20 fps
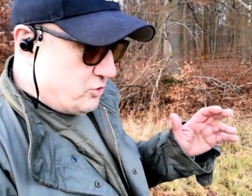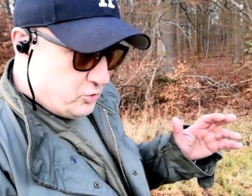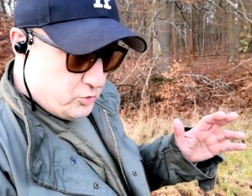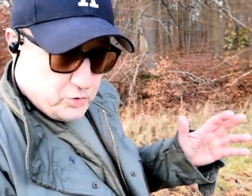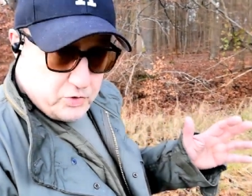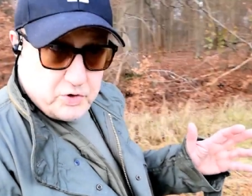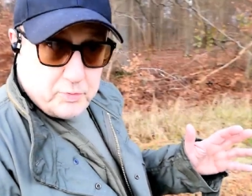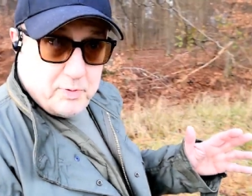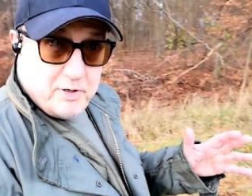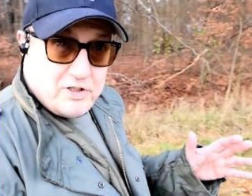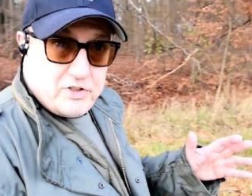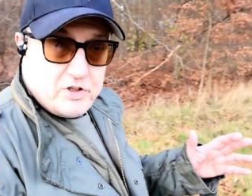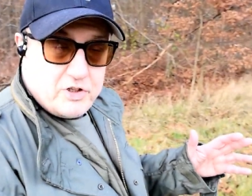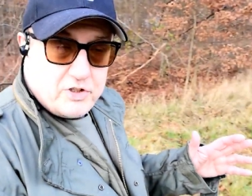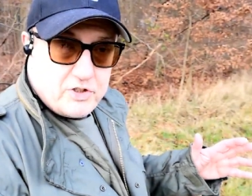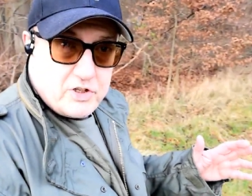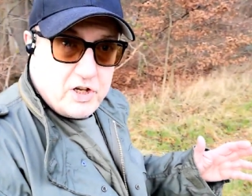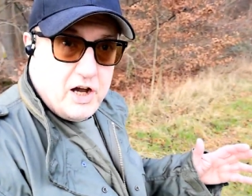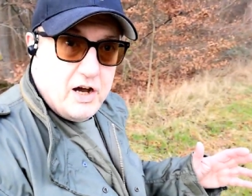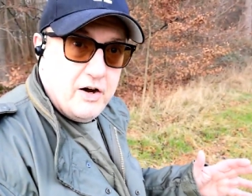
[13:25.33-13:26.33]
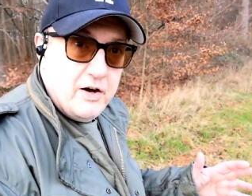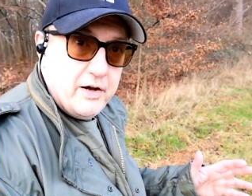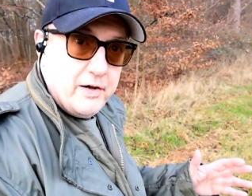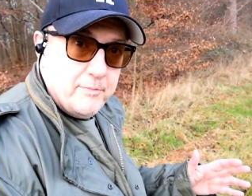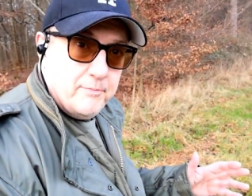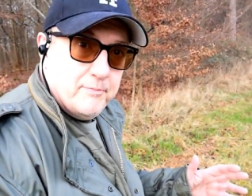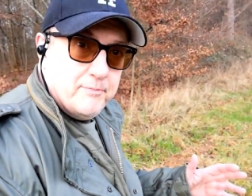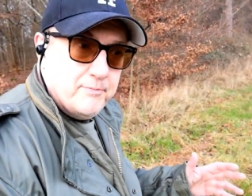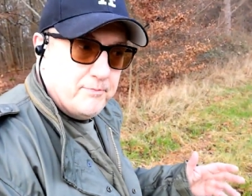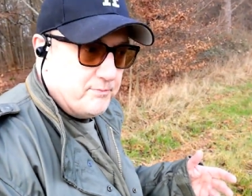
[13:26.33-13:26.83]
auspicious
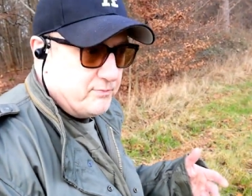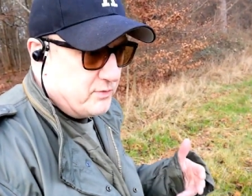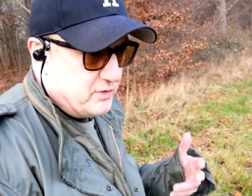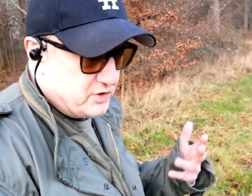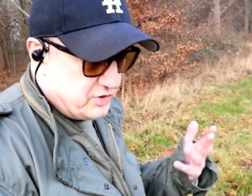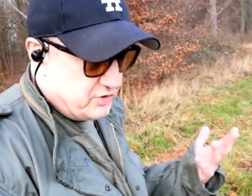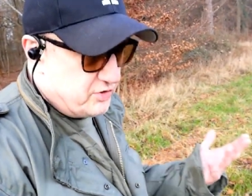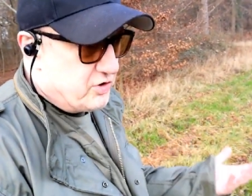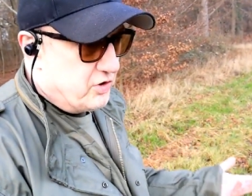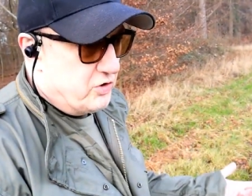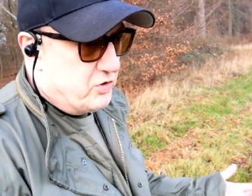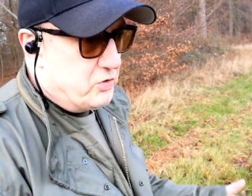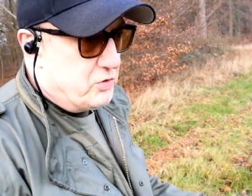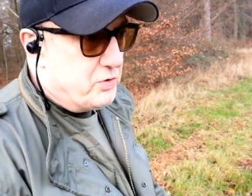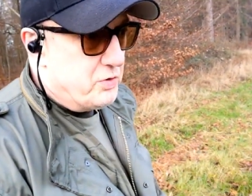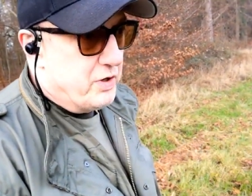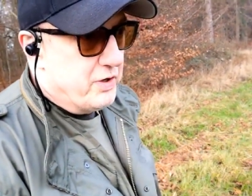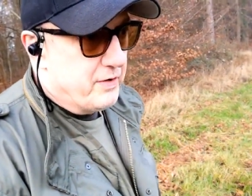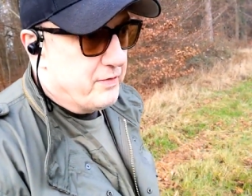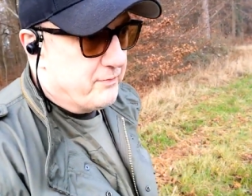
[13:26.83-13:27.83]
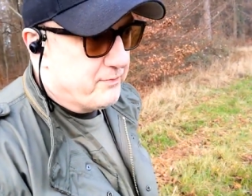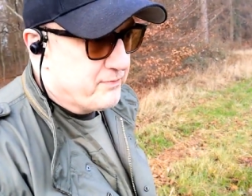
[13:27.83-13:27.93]
time to do